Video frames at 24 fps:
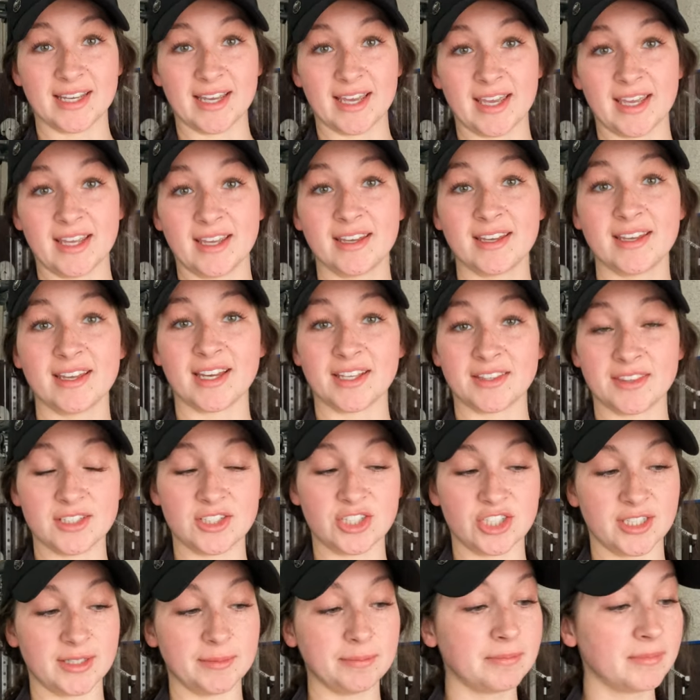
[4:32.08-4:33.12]
day at the
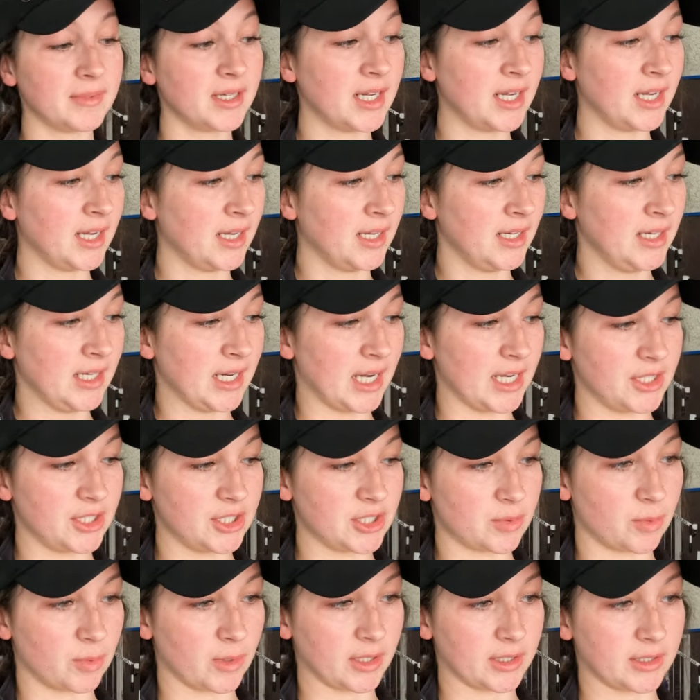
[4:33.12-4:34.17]
gym. I
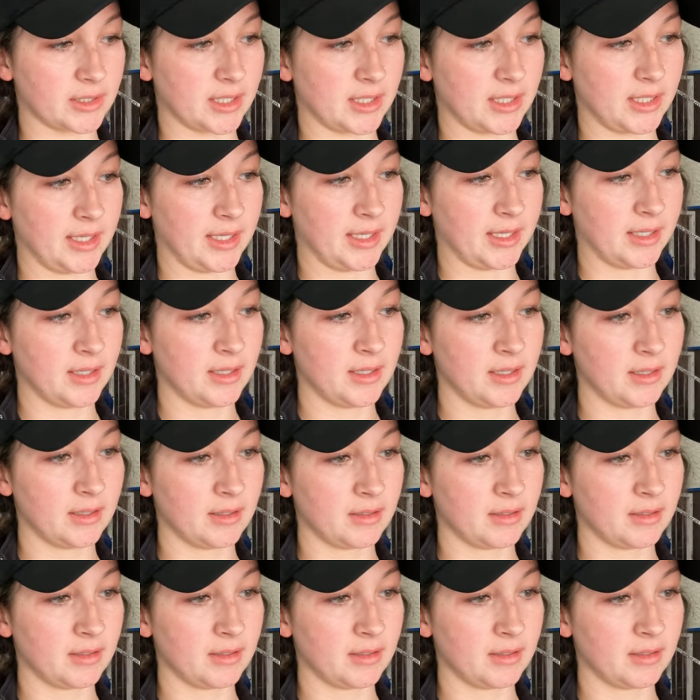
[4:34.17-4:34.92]
just worked on